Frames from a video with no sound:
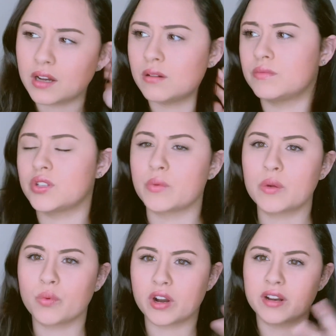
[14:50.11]
So we
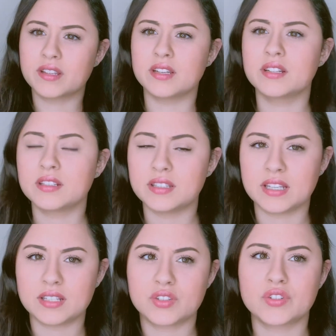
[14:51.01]
worked
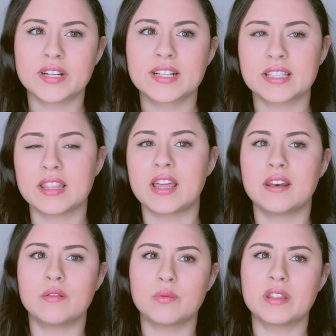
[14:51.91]
districts, and
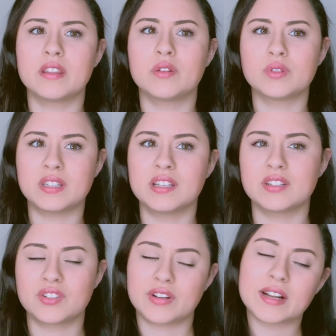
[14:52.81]
then within those
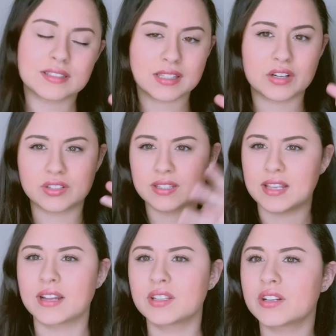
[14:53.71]
districts there's
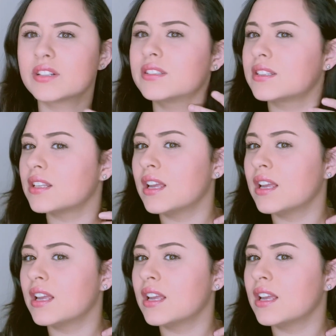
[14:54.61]
sectors,